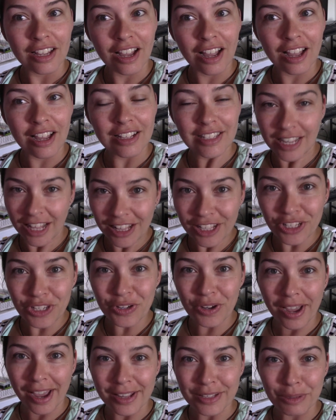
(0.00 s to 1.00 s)
uh, telling
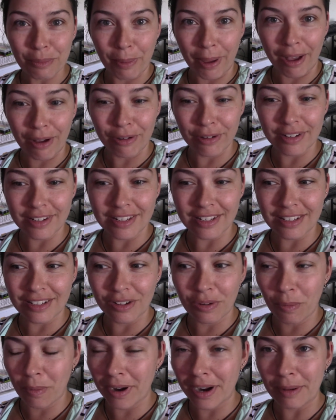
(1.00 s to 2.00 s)
you guys about
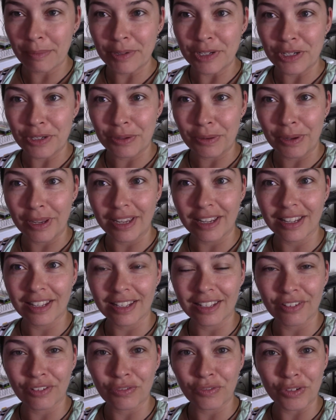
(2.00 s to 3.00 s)
what I'm
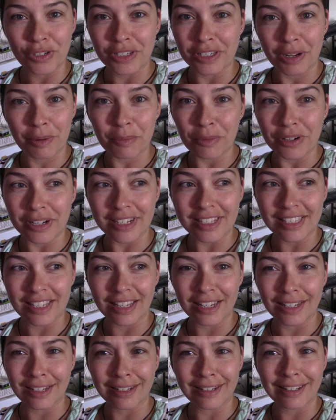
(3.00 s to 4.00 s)
doing for some
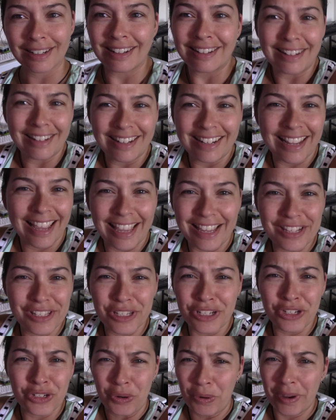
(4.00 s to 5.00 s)
reason
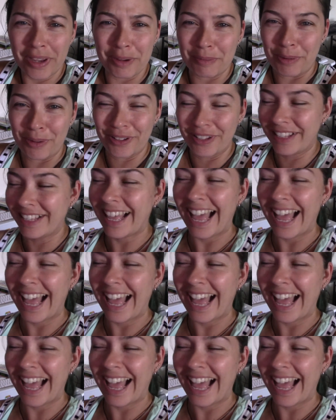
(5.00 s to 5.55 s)
is enjoyable.